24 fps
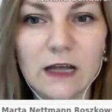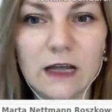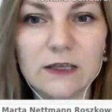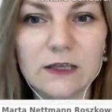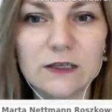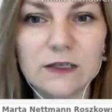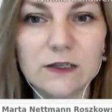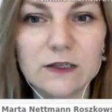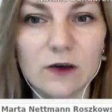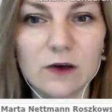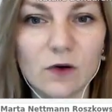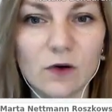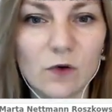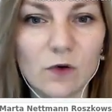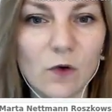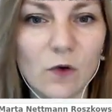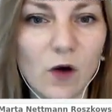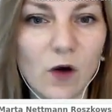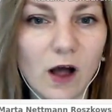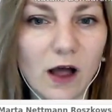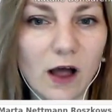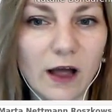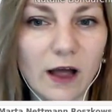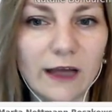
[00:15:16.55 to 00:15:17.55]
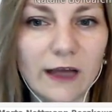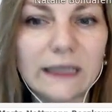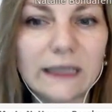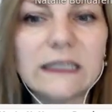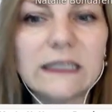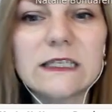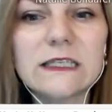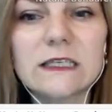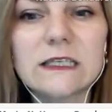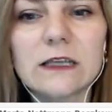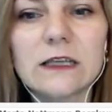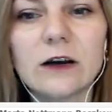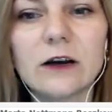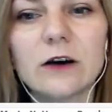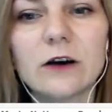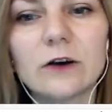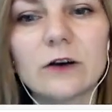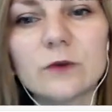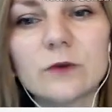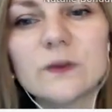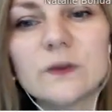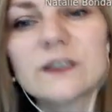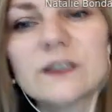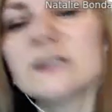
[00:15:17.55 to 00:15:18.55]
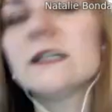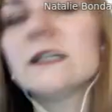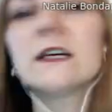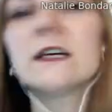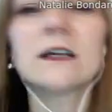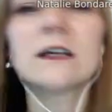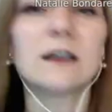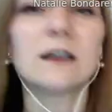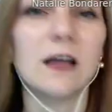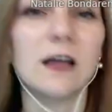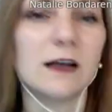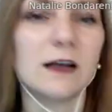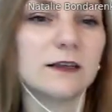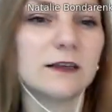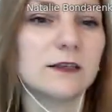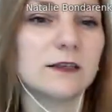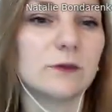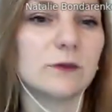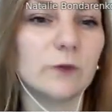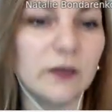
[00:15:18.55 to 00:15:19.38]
So it's rustic luxe